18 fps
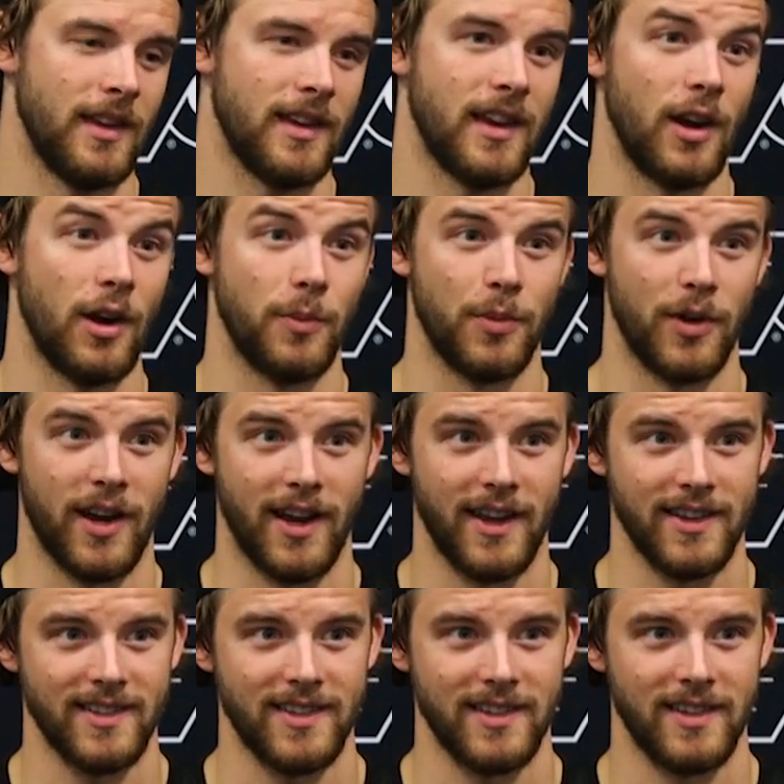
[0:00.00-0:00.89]
Carey
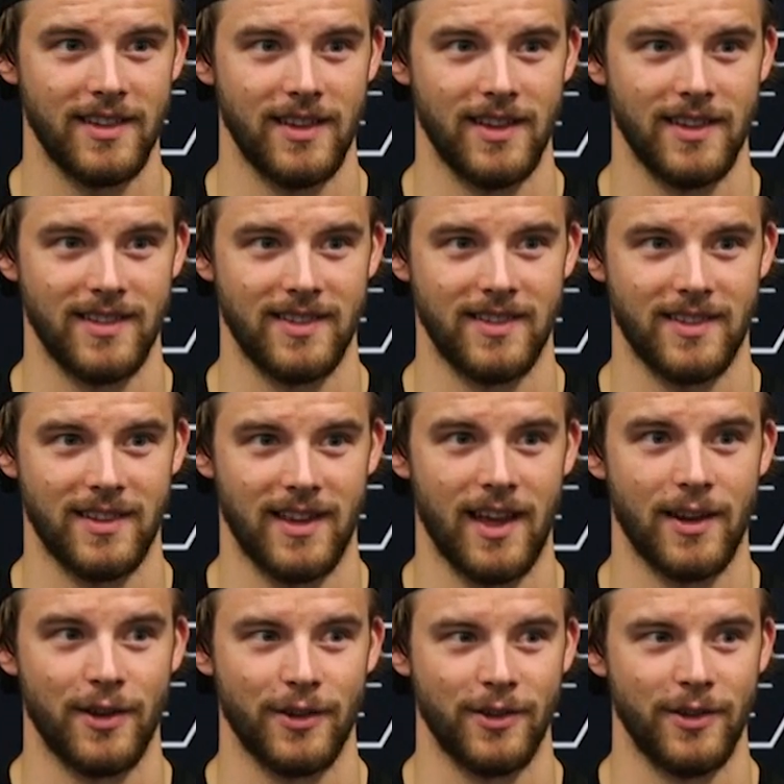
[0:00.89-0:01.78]
Price, is
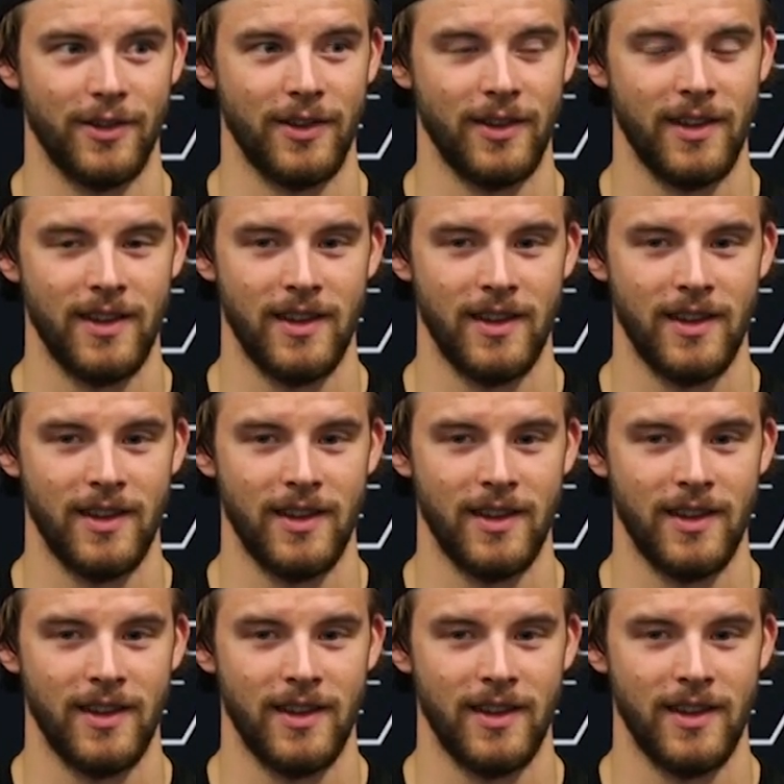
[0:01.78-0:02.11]
kind of,